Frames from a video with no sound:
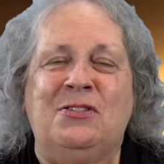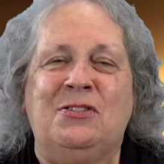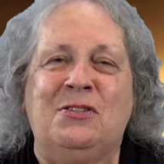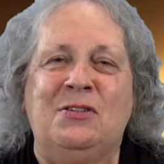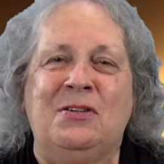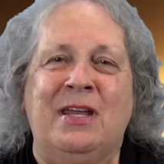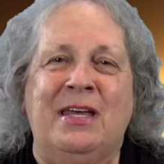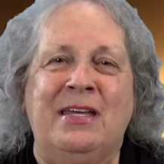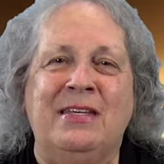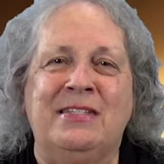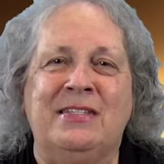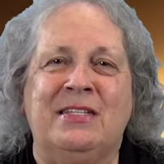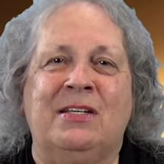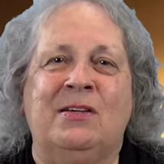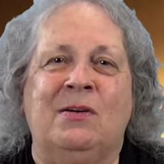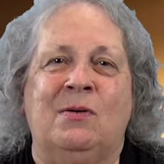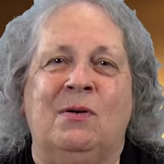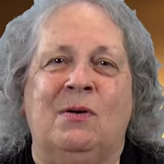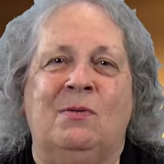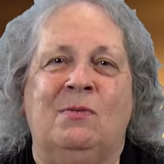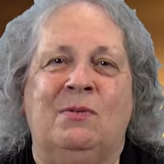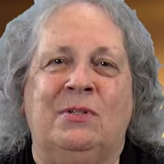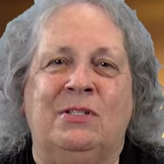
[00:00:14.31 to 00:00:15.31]
Two days ago,
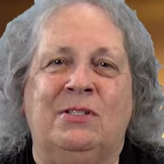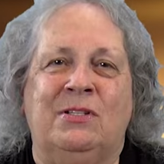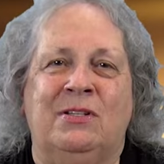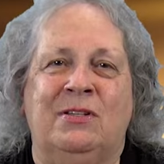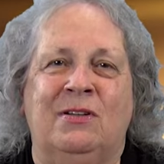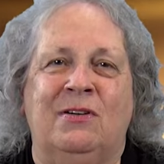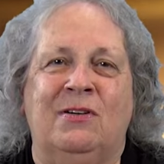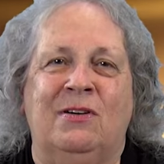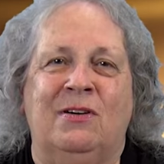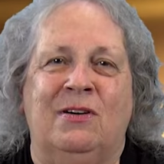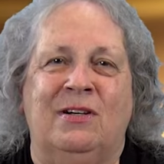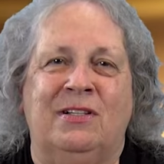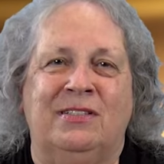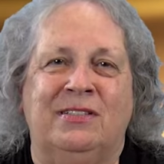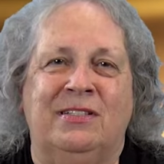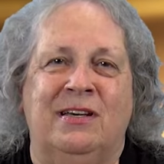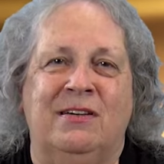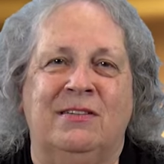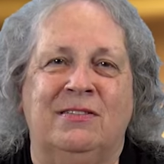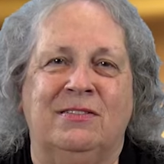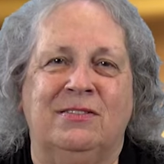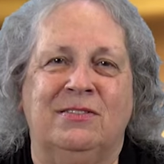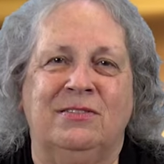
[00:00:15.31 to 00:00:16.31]
I went to the heart
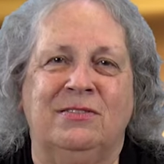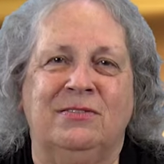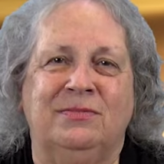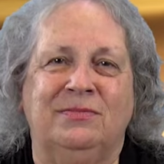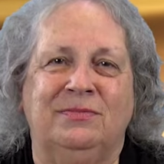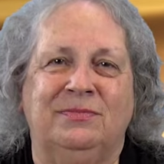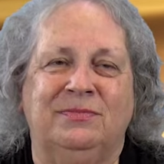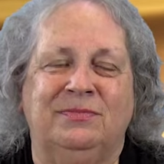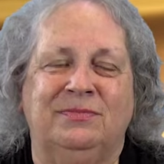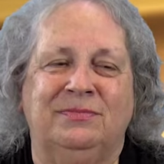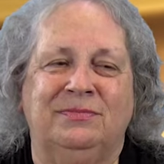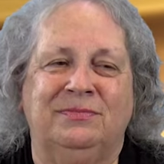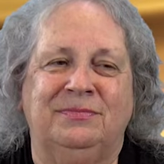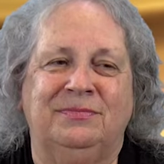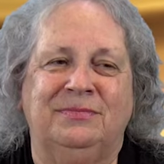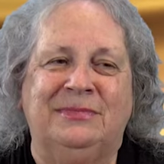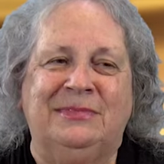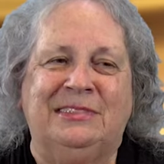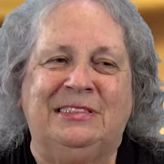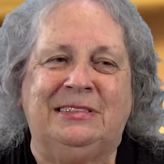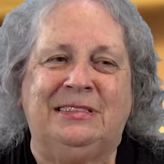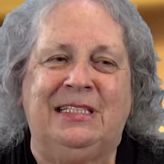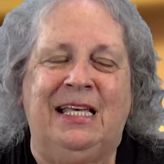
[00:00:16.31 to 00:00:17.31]
doctor,
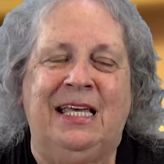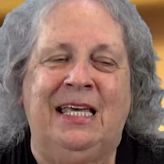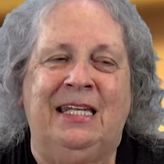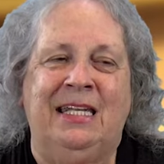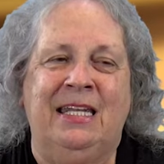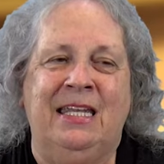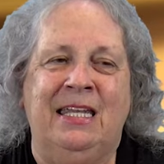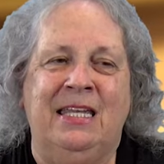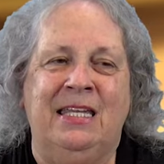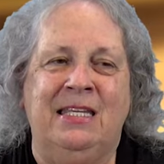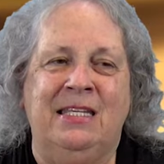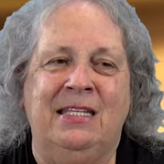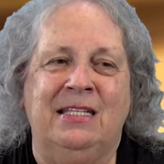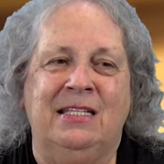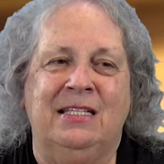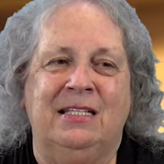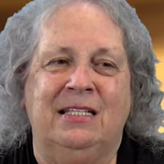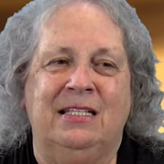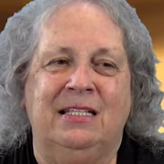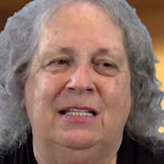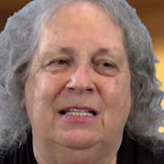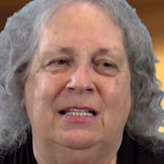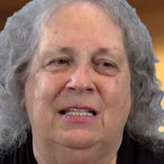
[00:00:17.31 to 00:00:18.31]
and he,
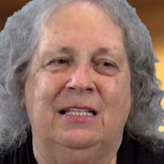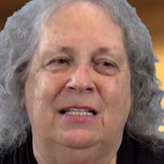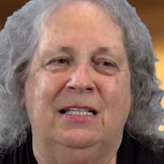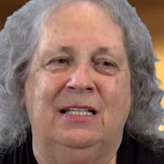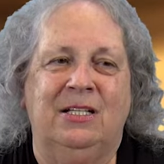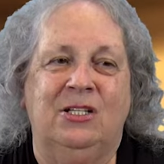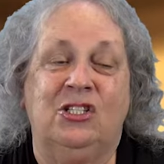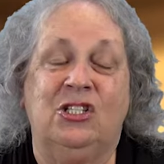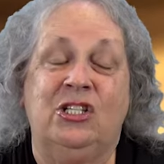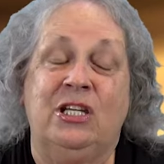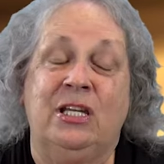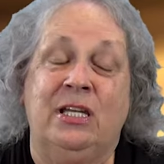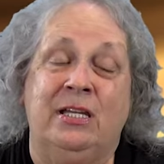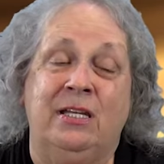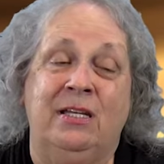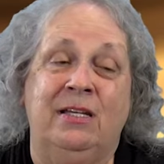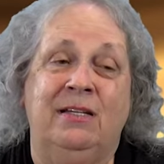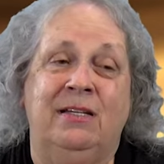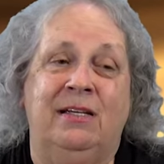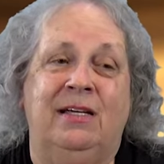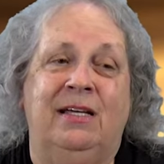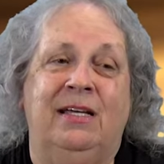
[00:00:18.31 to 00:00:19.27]
she,